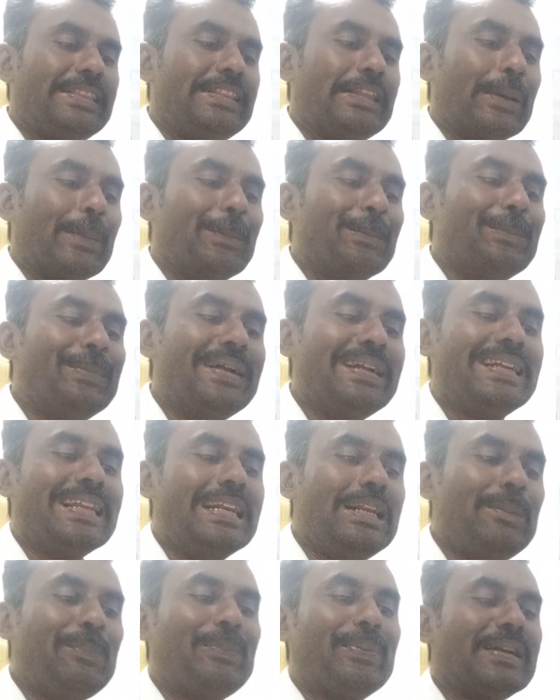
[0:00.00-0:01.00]
the
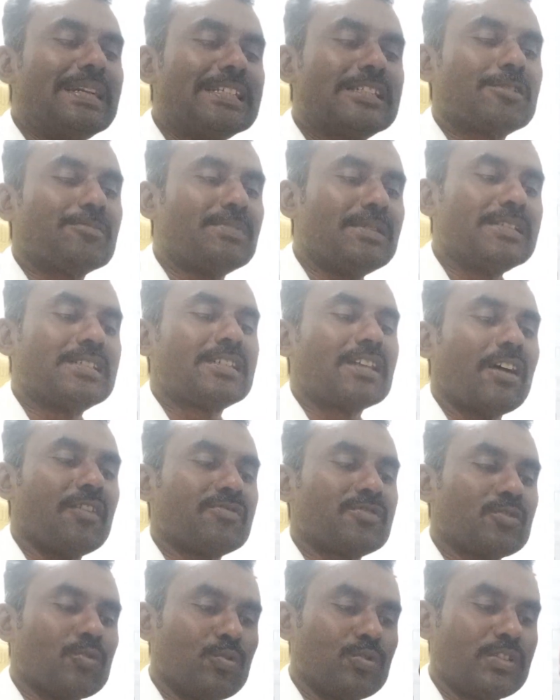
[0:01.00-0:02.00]
middle principles
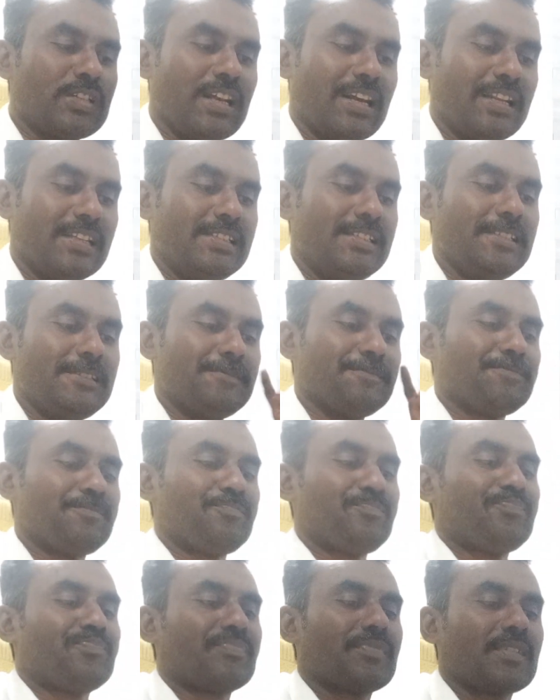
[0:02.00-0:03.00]
of sociology.
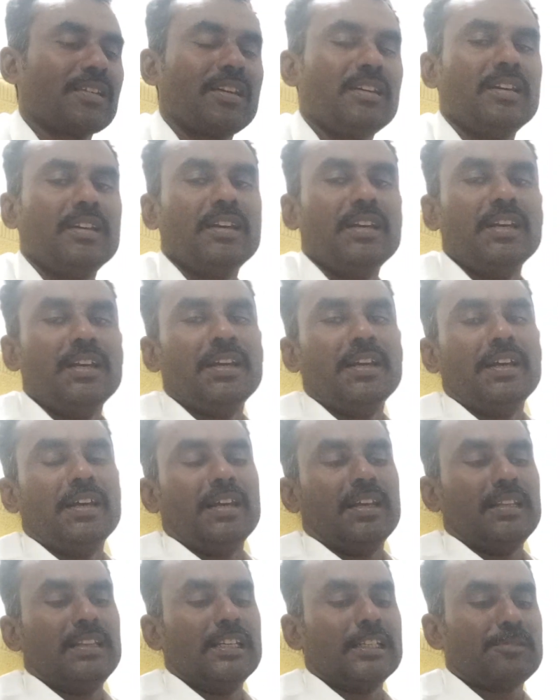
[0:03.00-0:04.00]

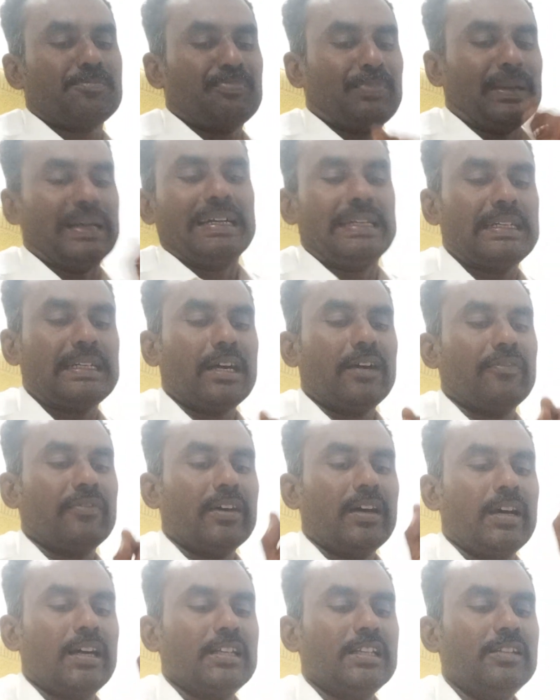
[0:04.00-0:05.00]
The spirit
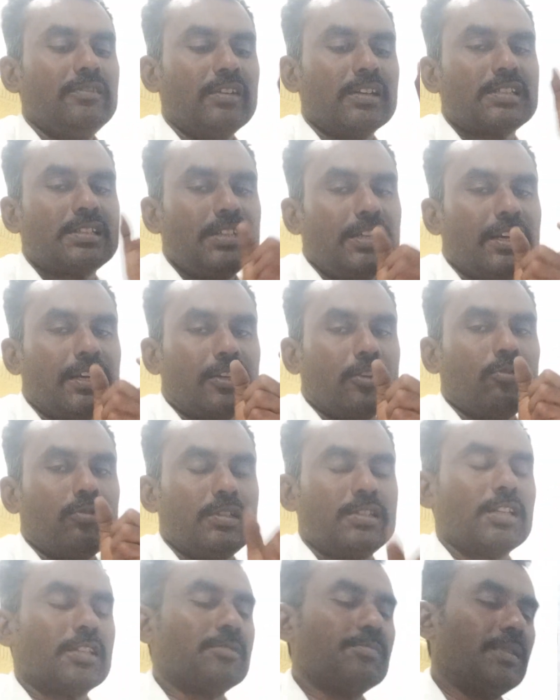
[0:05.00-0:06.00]
of inverse deductive
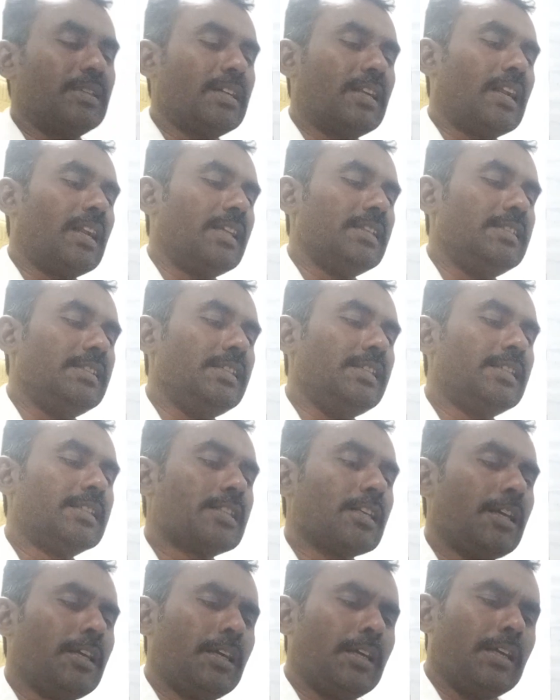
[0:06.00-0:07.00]
research methodology
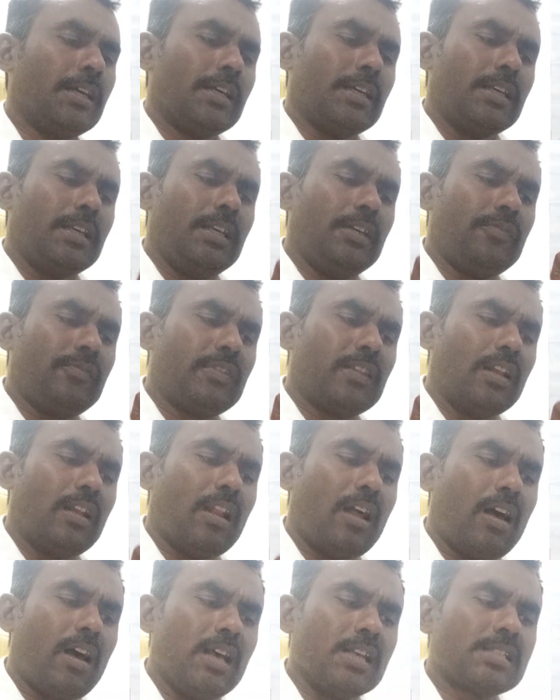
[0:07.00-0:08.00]
is, if the
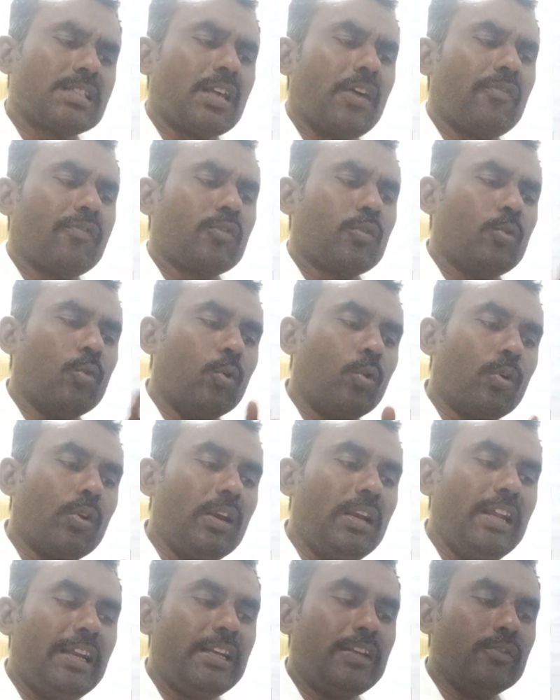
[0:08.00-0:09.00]
laws of
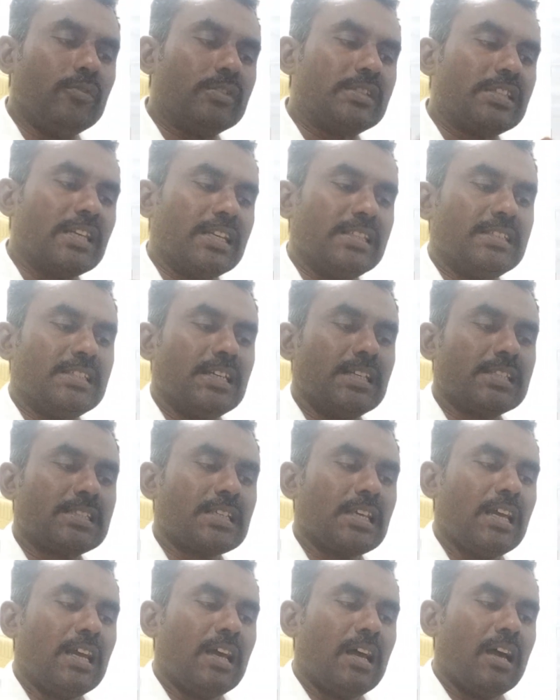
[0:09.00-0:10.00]
correlative
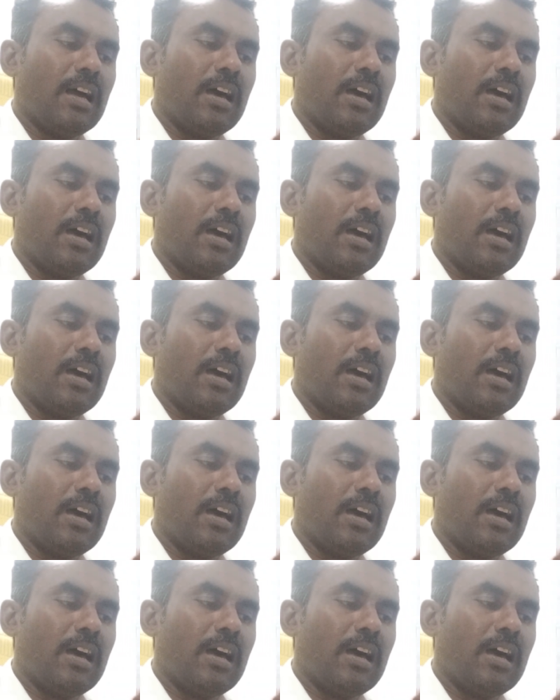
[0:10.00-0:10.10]
changes